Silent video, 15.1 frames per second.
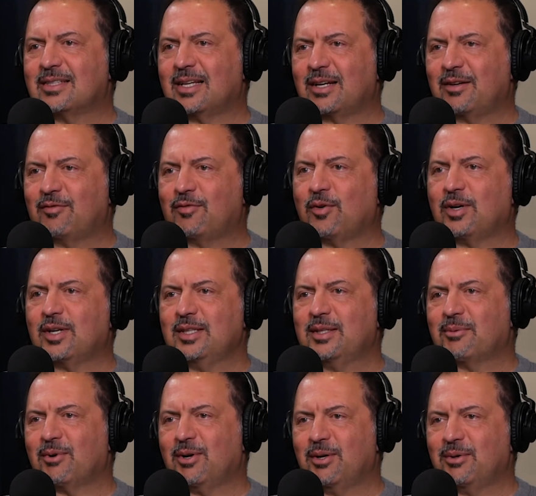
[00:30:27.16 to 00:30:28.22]
It's like a fork in
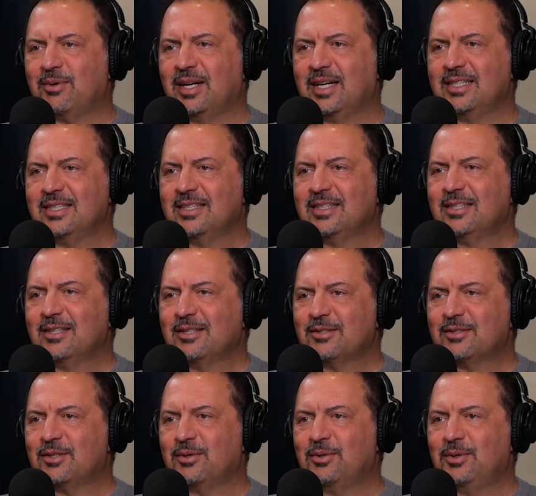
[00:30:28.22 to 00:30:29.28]
the road, right? Yeah.
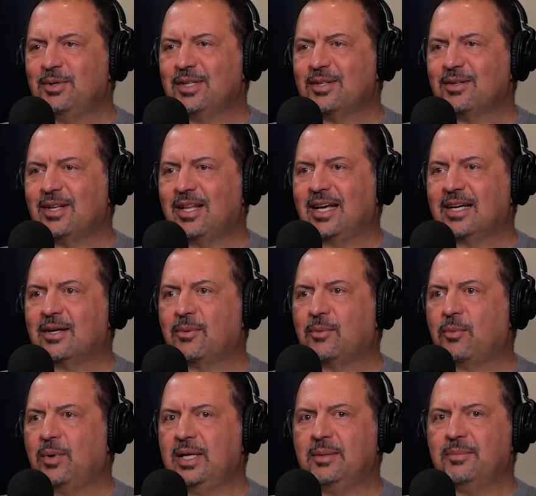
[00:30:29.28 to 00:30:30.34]
So you either like,
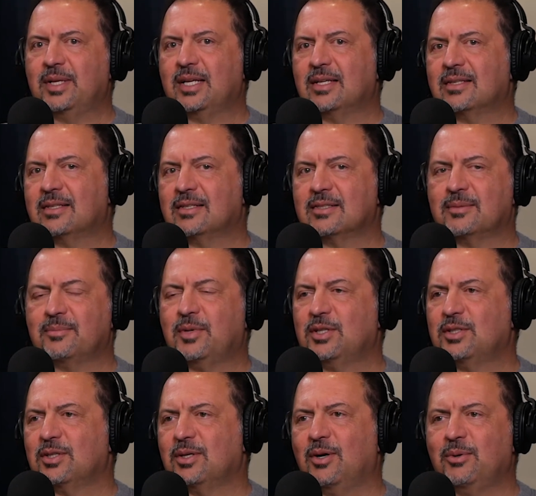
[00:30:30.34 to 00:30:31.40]
wait a minute, there's a
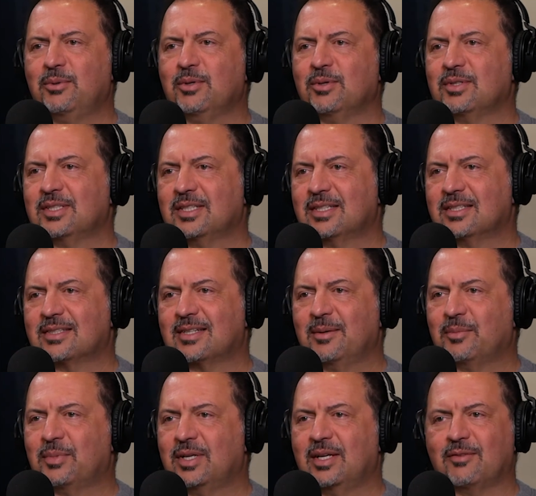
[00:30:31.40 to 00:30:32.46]
bunch of owners in this
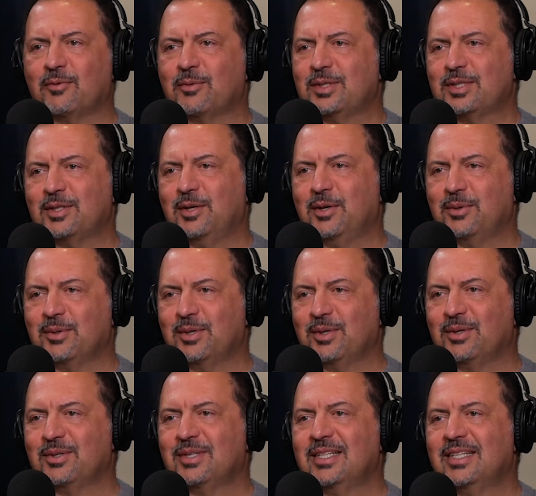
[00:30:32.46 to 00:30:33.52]
company. Everyone's an
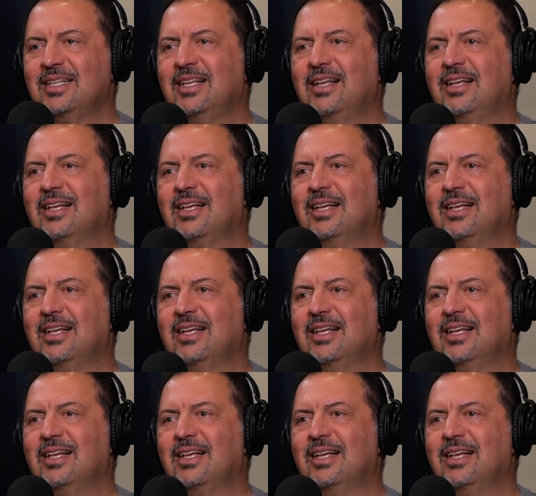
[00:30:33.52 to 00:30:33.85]
owner. Yeah.